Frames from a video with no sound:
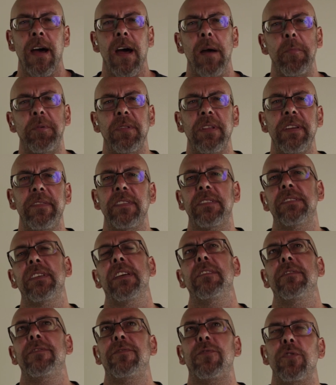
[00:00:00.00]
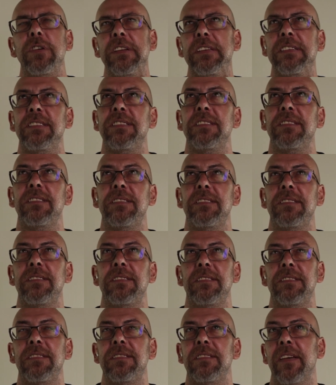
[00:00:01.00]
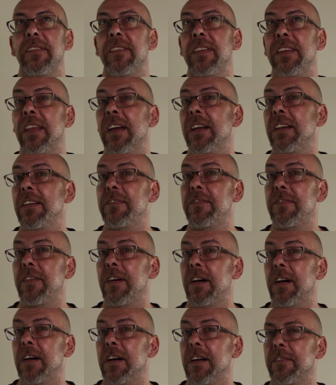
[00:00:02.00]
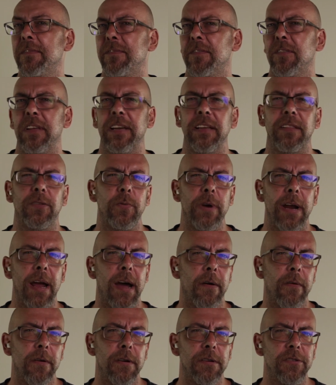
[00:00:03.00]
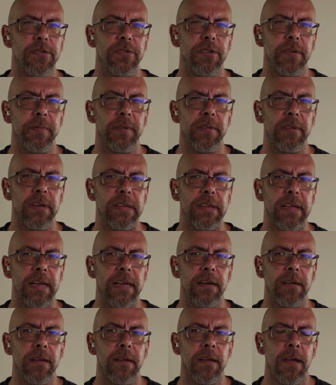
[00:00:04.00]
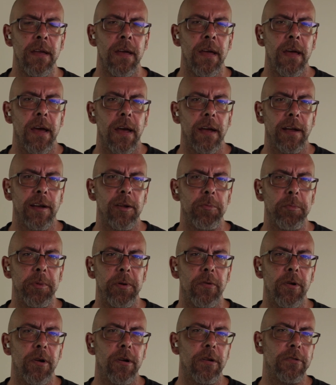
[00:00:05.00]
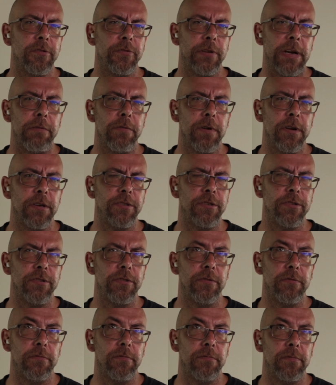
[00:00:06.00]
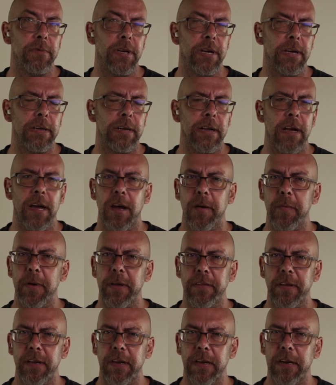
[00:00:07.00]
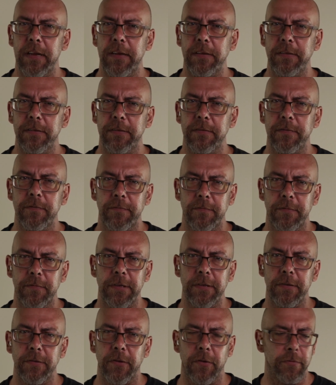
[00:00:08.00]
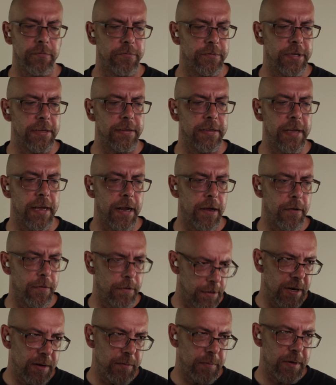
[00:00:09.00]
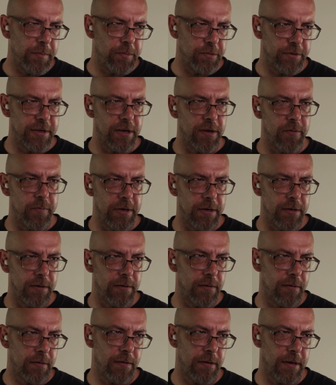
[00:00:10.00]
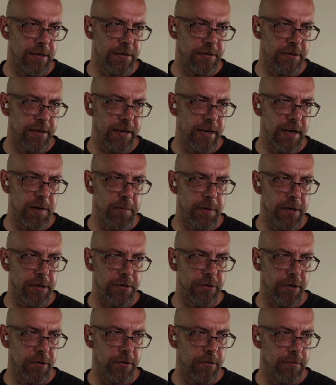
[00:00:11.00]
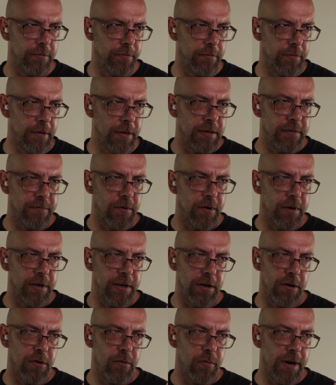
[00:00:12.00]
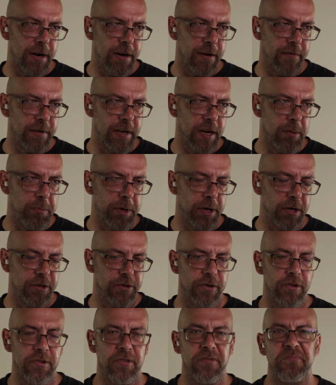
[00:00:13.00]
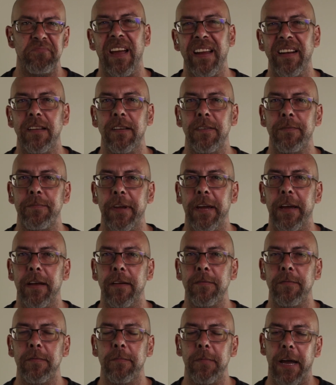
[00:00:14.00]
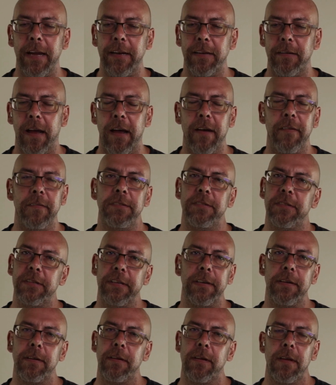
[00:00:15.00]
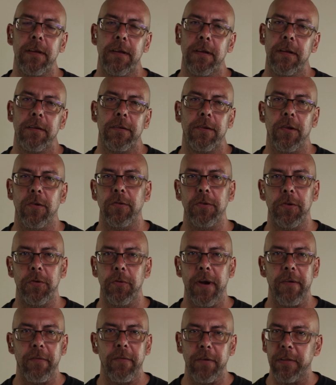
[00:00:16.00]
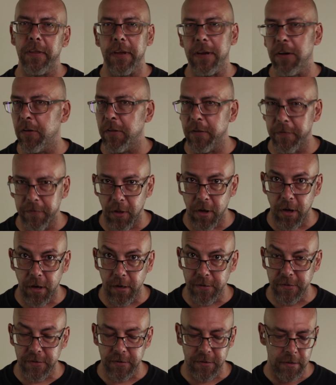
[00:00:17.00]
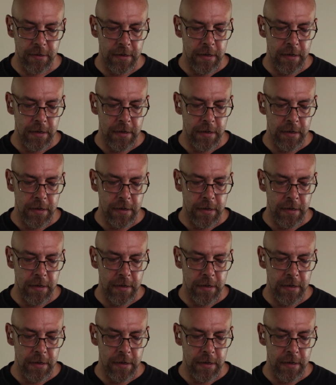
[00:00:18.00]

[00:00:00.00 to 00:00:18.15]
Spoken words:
I believe it's like $47.95 for like 3 hours or something like that. I could be wrong. treerush.com, I think it is. So check that out. Many people tell me I should keep a journal. Is vlogging your way of keeping a journal? Kinda, yeah. I obviously don't do everything on the vlogs.